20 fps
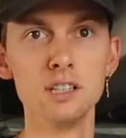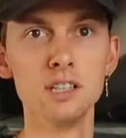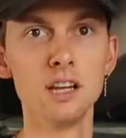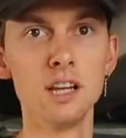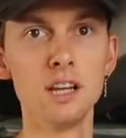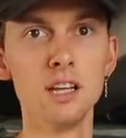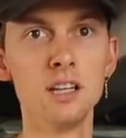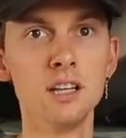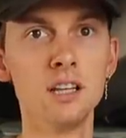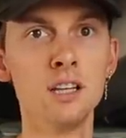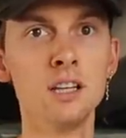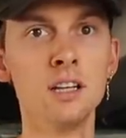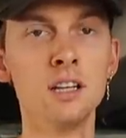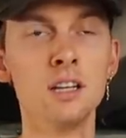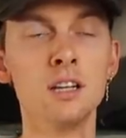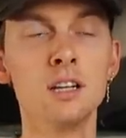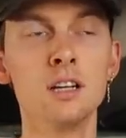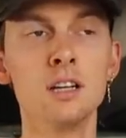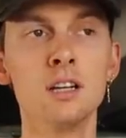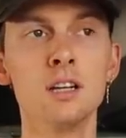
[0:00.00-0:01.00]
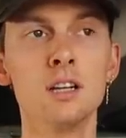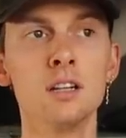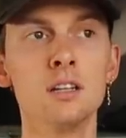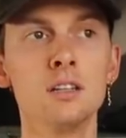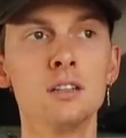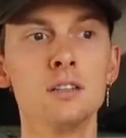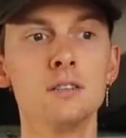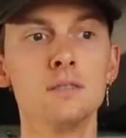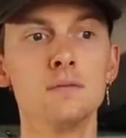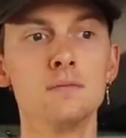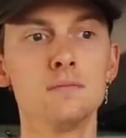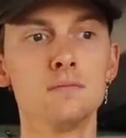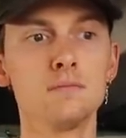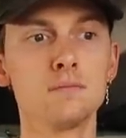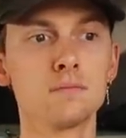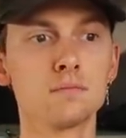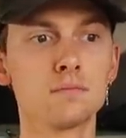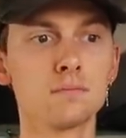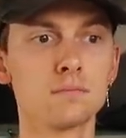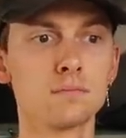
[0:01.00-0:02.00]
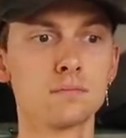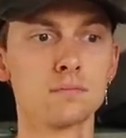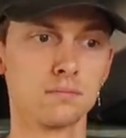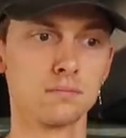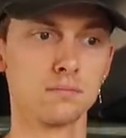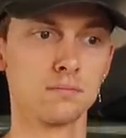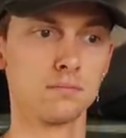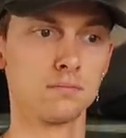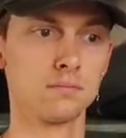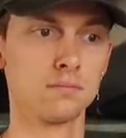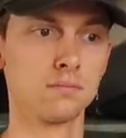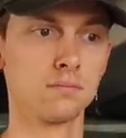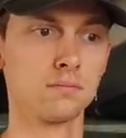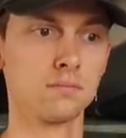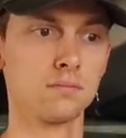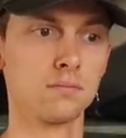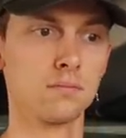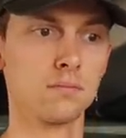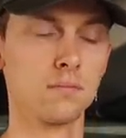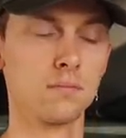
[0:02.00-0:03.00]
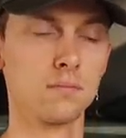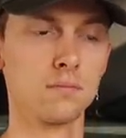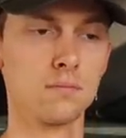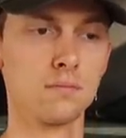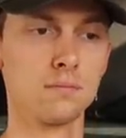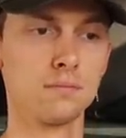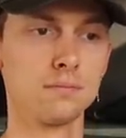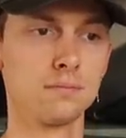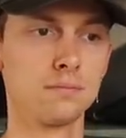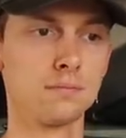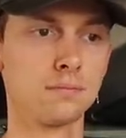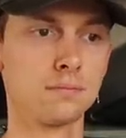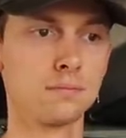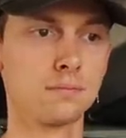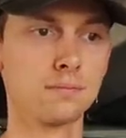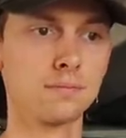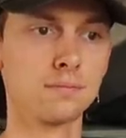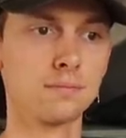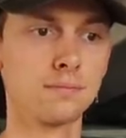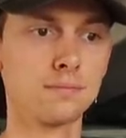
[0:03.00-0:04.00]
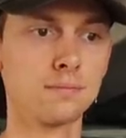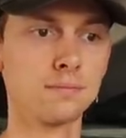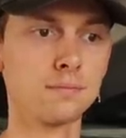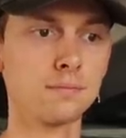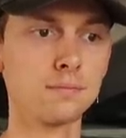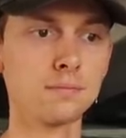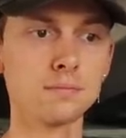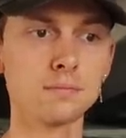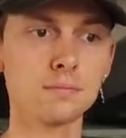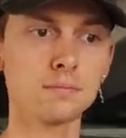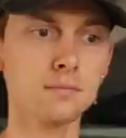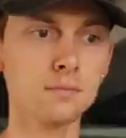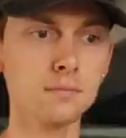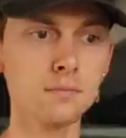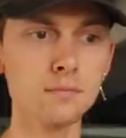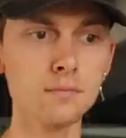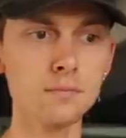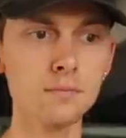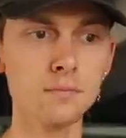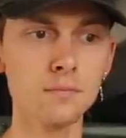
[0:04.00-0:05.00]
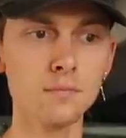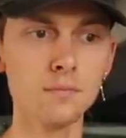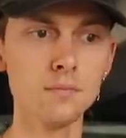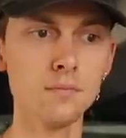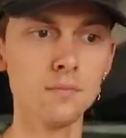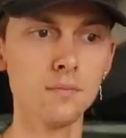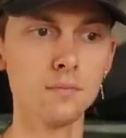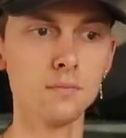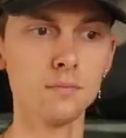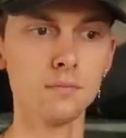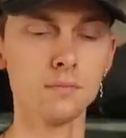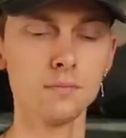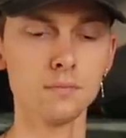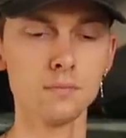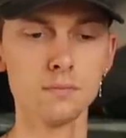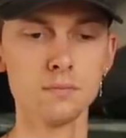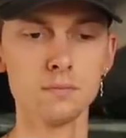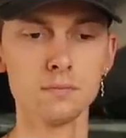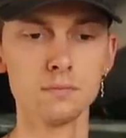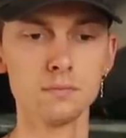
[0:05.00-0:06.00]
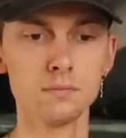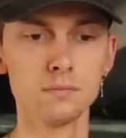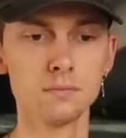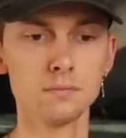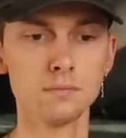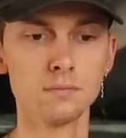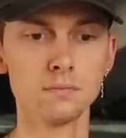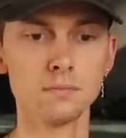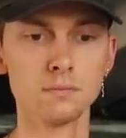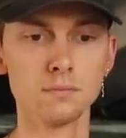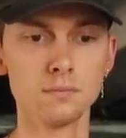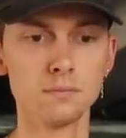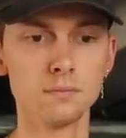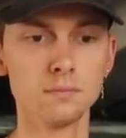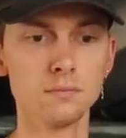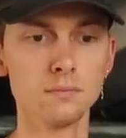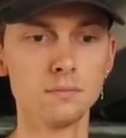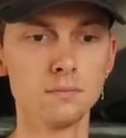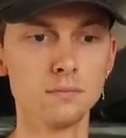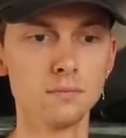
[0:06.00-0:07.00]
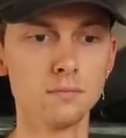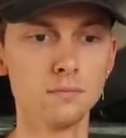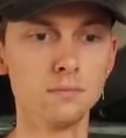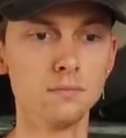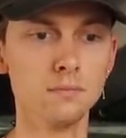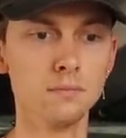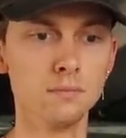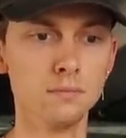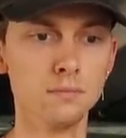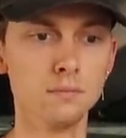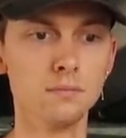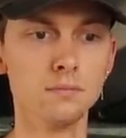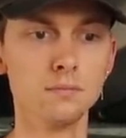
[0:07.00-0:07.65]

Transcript: The person shown says nothing.